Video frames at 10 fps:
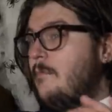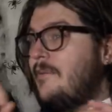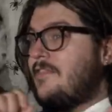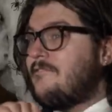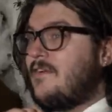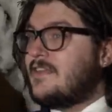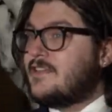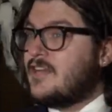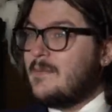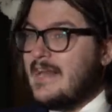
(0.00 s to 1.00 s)
but the Fun
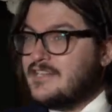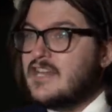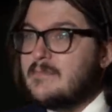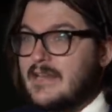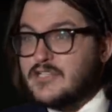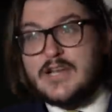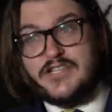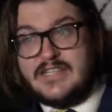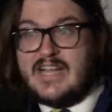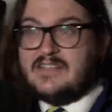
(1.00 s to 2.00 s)
Determination
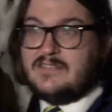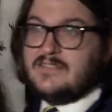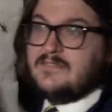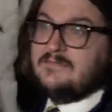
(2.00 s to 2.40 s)
Administration does.